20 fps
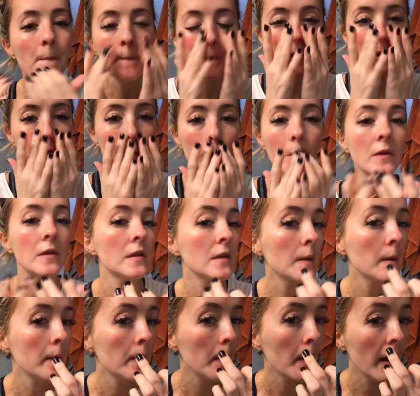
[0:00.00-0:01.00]
My nose is
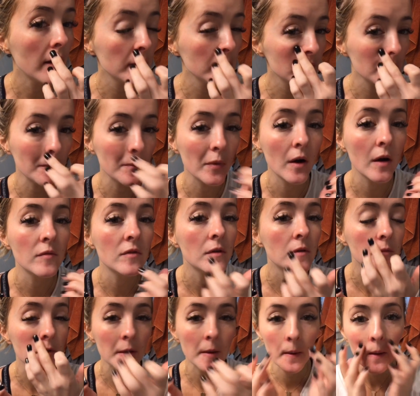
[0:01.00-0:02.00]
having some
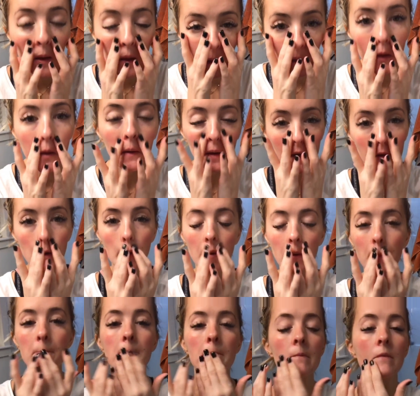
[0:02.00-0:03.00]
problems right
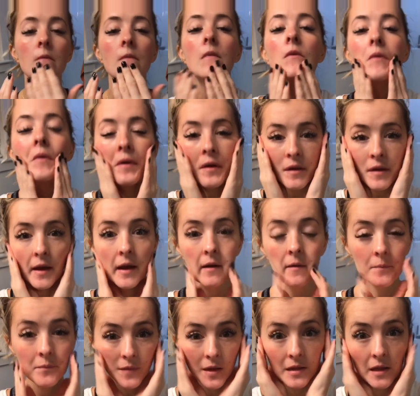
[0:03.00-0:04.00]
now. Okay,
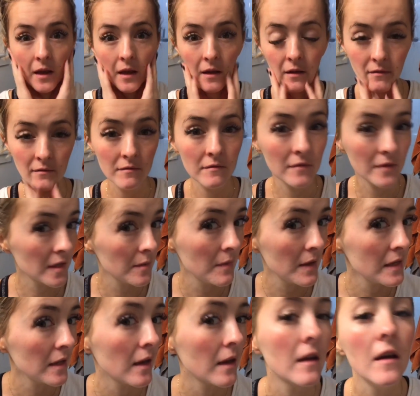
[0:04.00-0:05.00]
that's it. It's
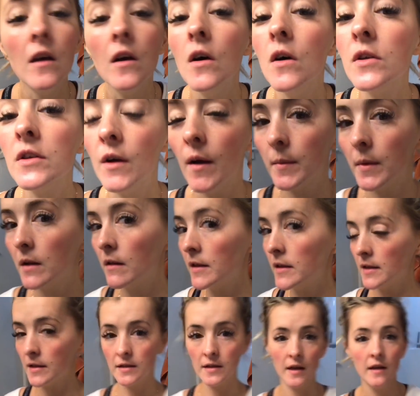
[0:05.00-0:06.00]
amazing. So I'm gonna let
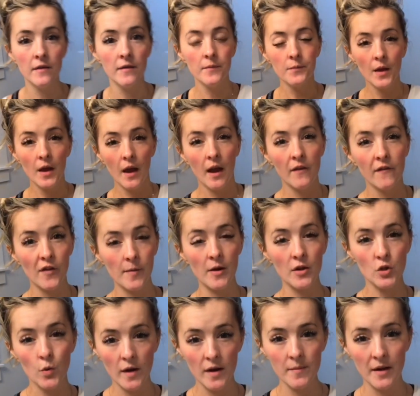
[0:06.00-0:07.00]
this sit for
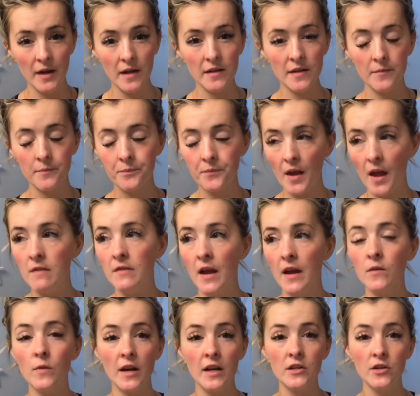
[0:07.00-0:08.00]
about 20 minutes, and
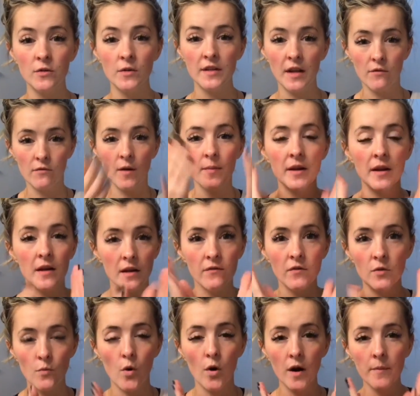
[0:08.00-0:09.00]
then what I do is I rub it in
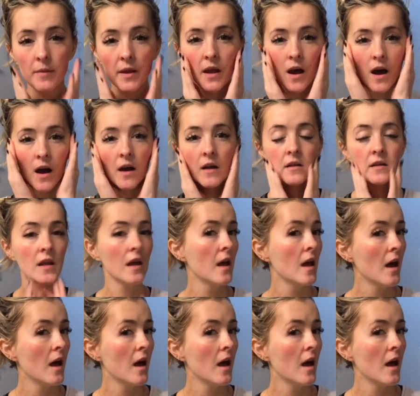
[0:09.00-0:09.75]
even more because